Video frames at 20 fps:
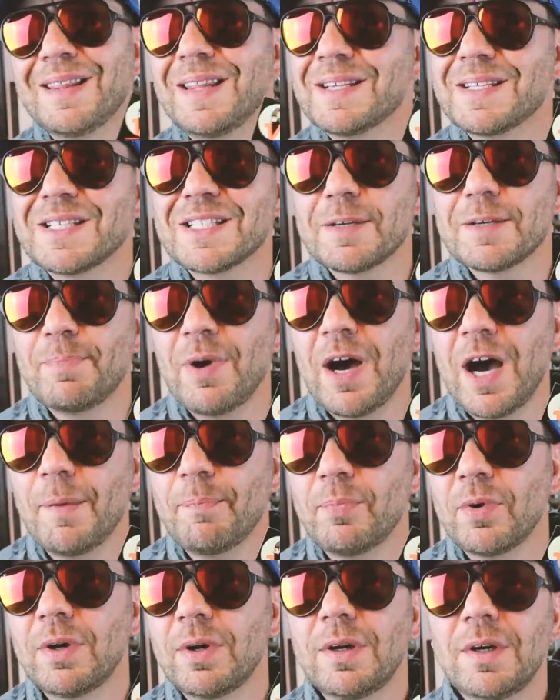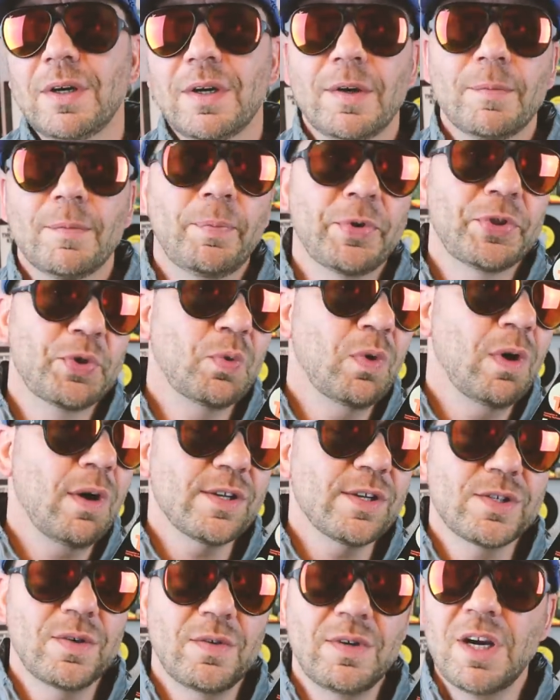This is a popper, but there were
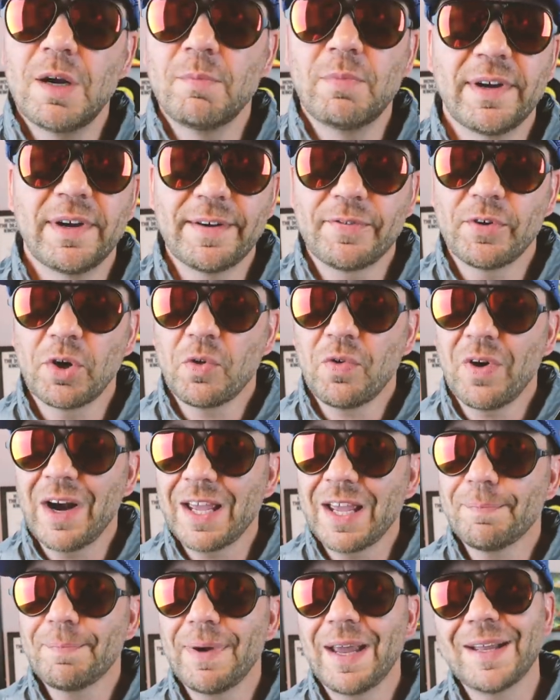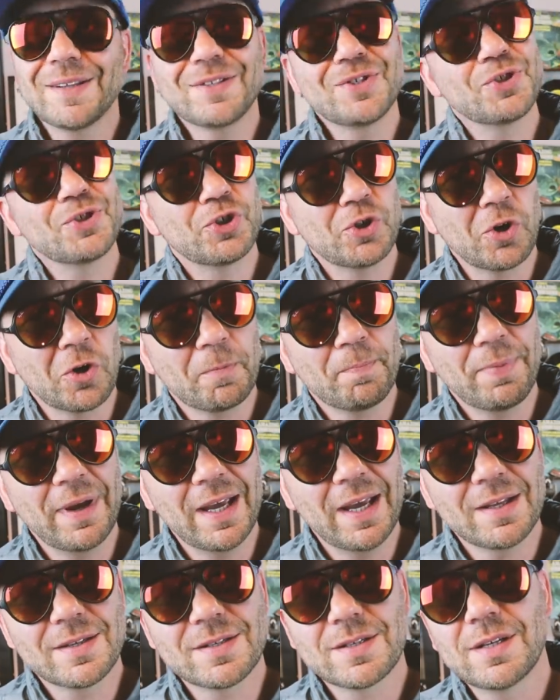also a number of different crankbaits,
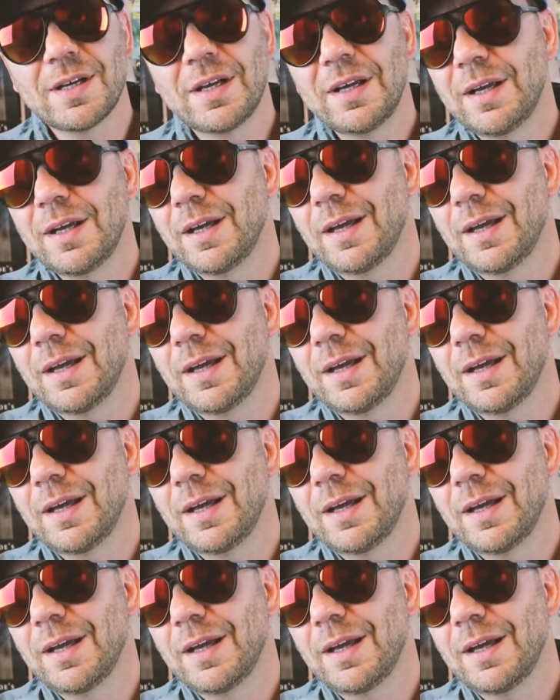jerkbaits,